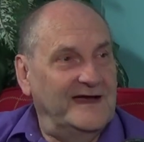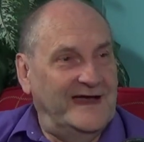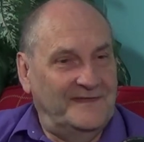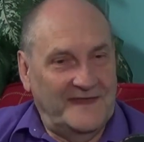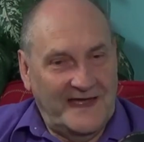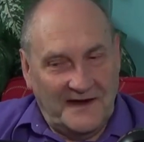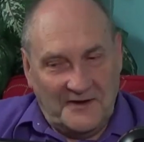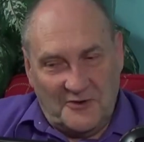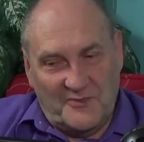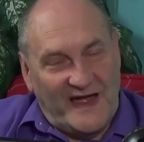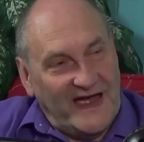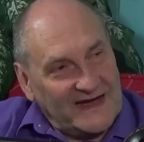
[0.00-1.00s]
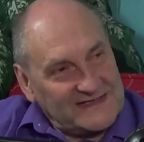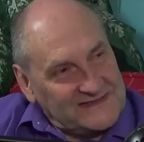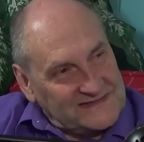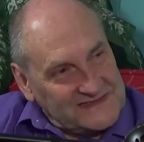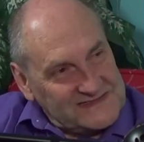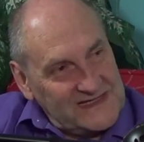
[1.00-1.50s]
and now you're back
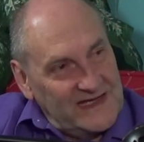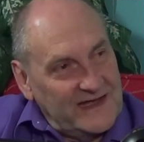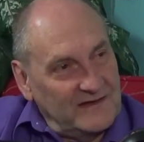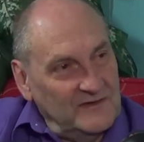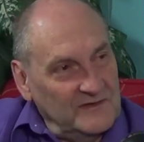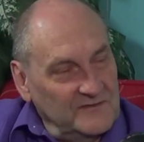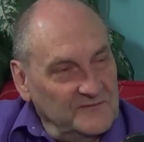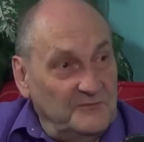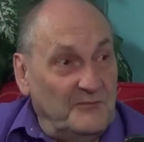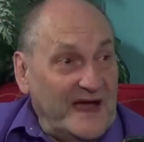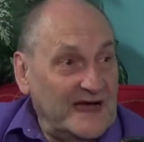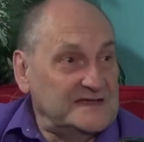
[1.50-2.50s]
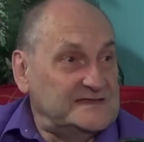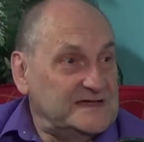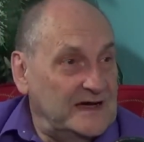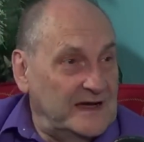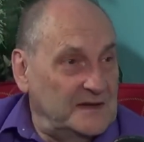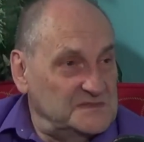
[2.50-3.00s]
to the cycle of bad
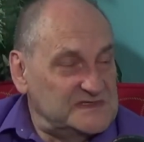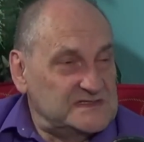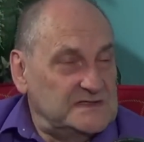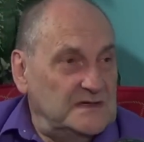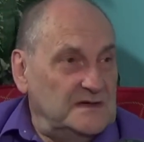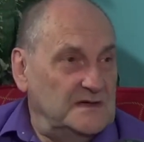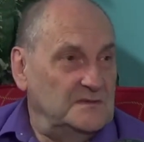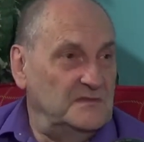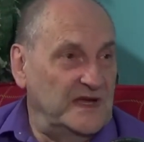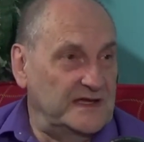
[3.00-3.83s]
times Big